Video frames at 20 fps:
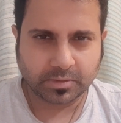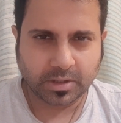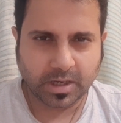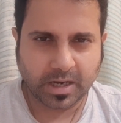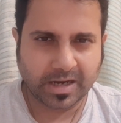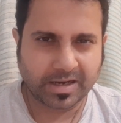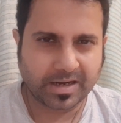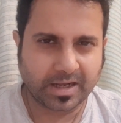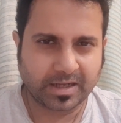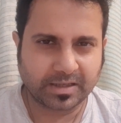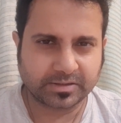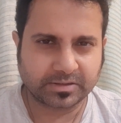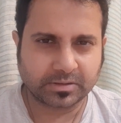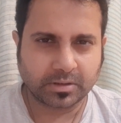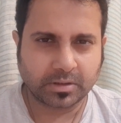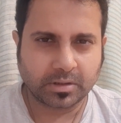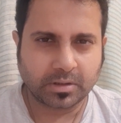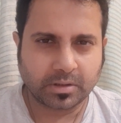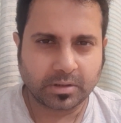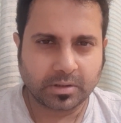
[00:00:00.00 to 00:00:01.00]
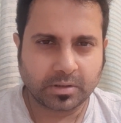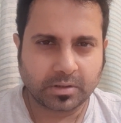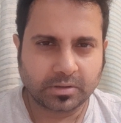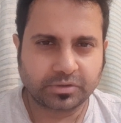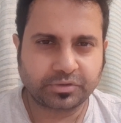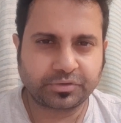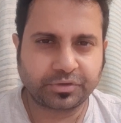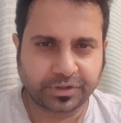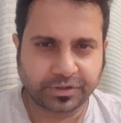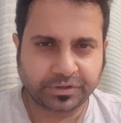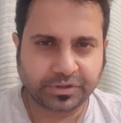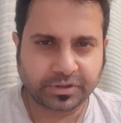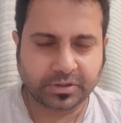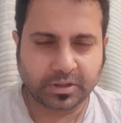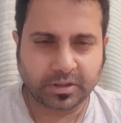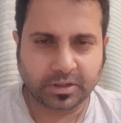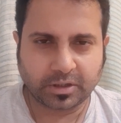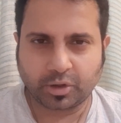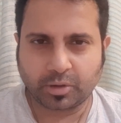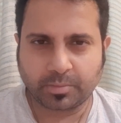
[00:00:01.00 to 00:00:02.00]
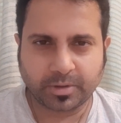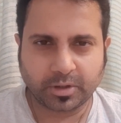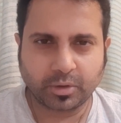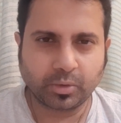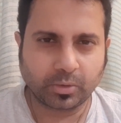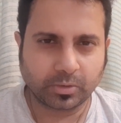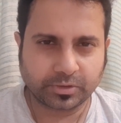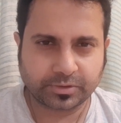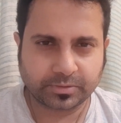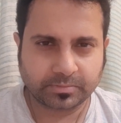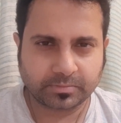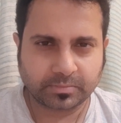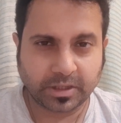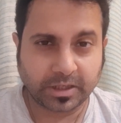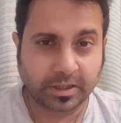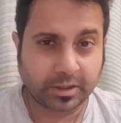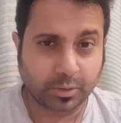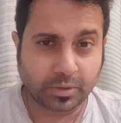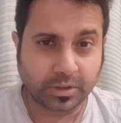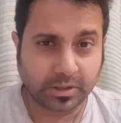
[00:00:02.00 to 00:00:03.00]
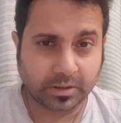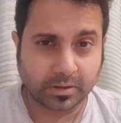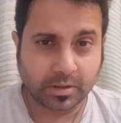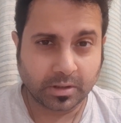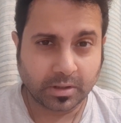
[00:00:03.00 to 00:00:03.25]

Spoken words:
and has strategic and economic goals, including